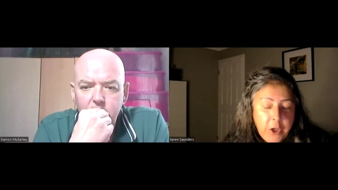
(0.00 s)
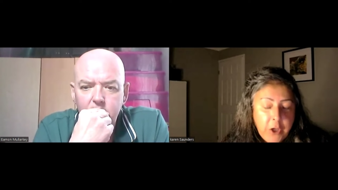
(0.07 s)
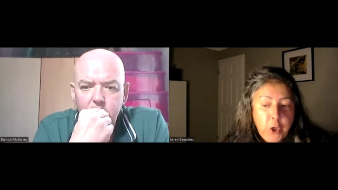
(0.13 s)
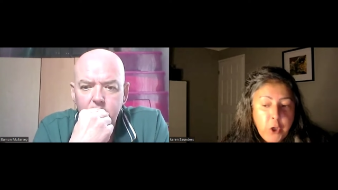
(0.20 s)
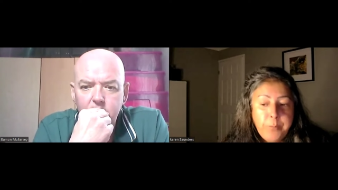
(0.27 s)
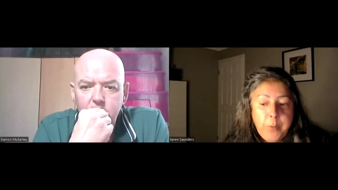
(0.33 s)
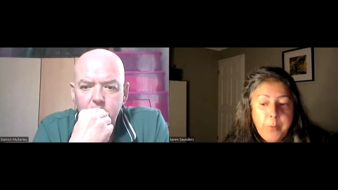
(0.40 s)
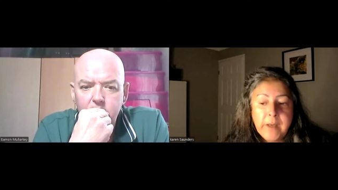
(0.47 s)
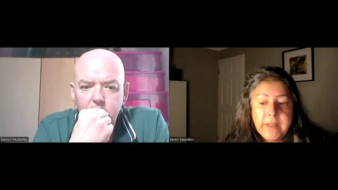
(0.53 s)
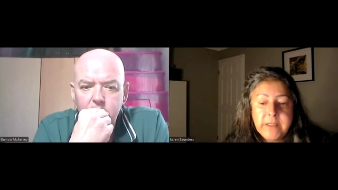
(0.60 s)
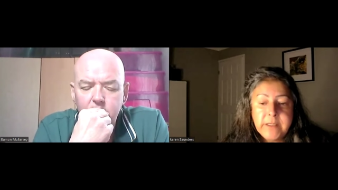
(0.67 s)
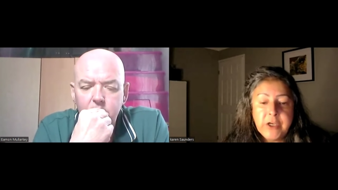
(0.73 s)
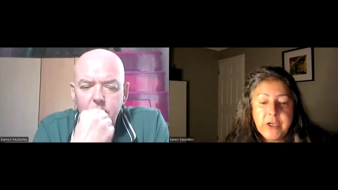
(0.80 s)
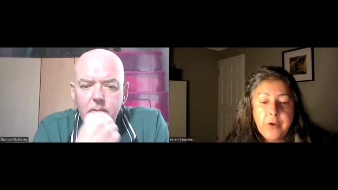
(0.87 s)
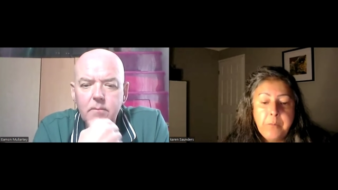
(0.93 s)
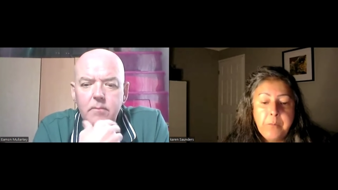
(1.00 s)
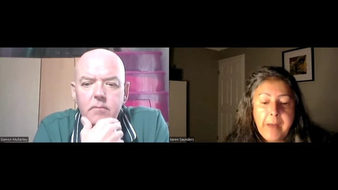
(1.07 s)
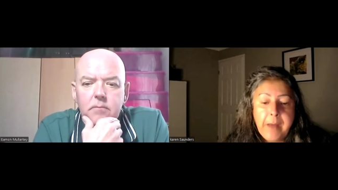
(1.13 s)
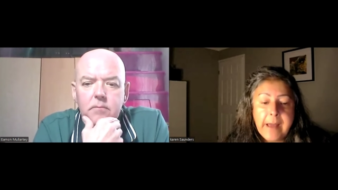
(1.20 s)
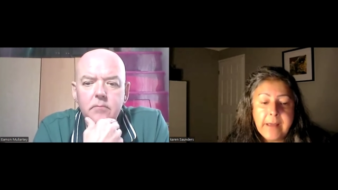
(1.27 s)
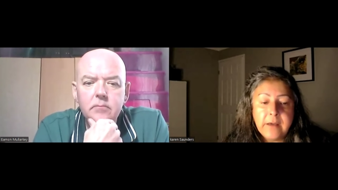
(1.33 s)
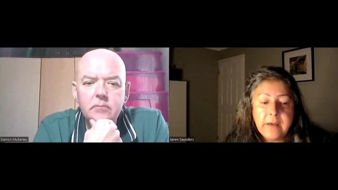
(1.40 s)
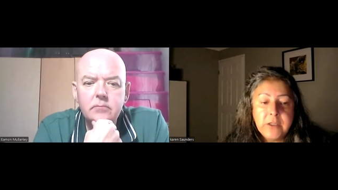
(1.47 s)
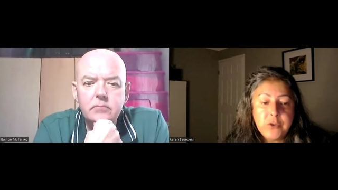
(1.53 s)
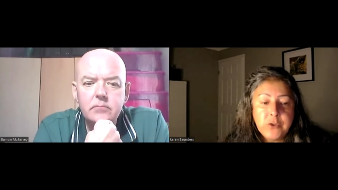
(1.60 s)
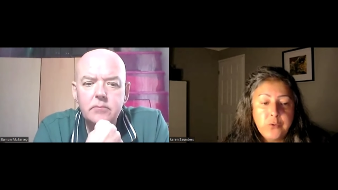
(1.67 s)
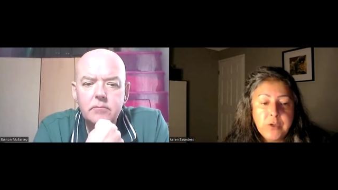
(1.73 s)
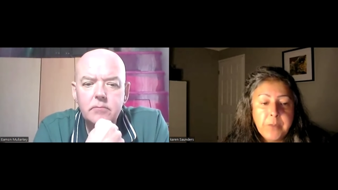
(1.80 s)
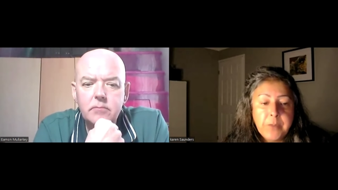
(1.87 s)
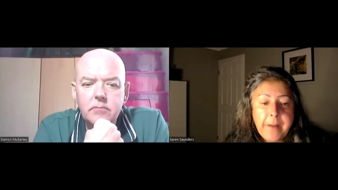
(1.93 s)
Speaker 1: you'd be willing to come back and
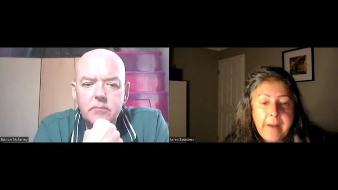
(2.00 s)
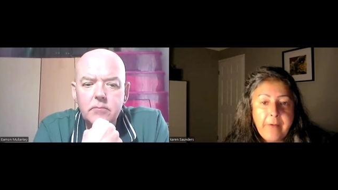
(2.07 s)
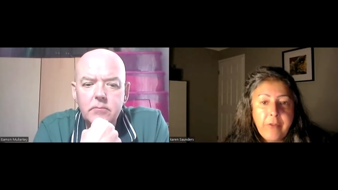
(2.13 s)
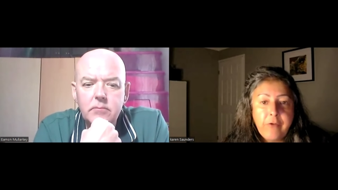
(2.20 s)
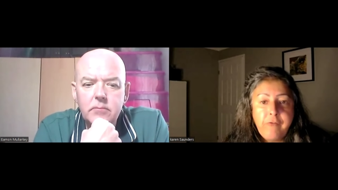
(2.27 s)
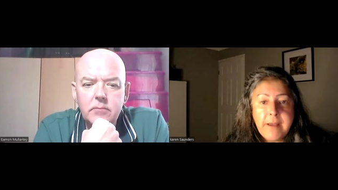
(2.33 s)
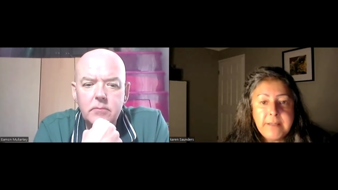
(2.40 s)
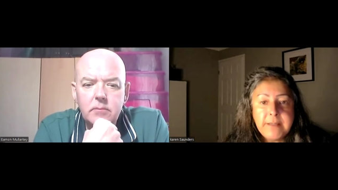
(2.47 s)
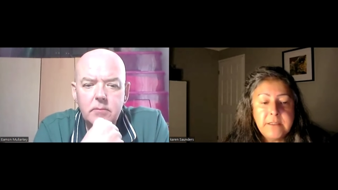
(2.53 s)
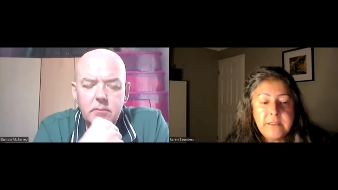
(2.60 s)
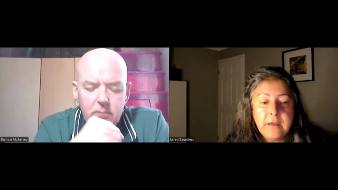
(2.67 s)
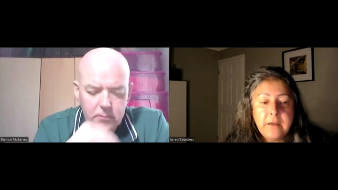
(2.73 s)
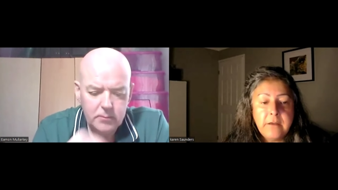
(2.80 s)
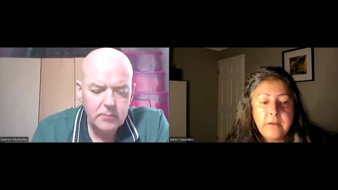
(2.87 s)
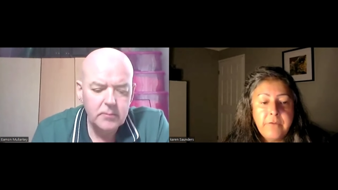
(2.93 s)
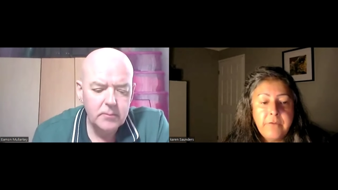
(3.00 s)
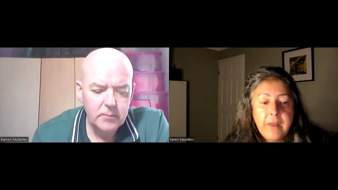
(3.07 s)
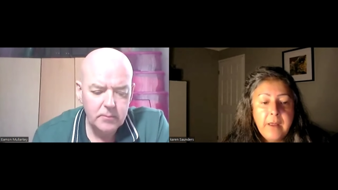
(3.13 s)
talk about the rest of